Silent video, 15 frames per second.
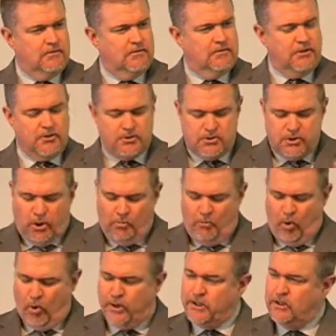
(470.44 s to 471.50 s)
There's no
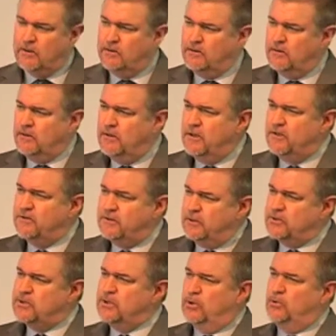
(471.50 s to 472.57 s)
morning,
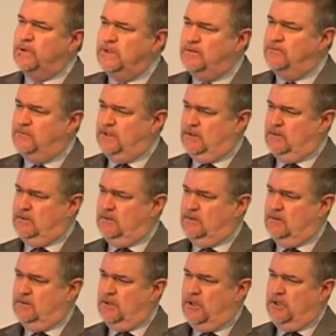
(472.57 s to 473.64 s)
there's no evening.
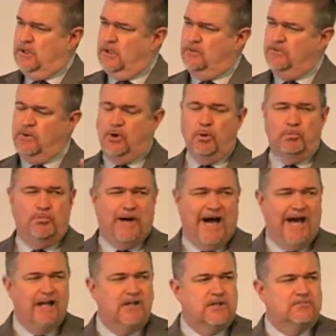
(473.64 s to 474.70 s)
And if you go
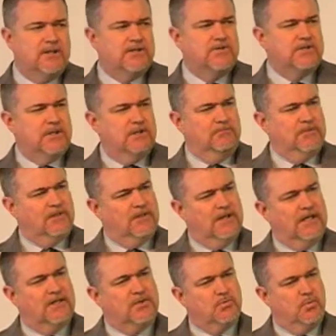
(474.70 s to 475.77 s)
back to my statement
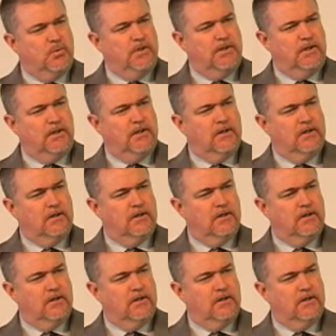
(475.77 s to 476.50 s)
last week,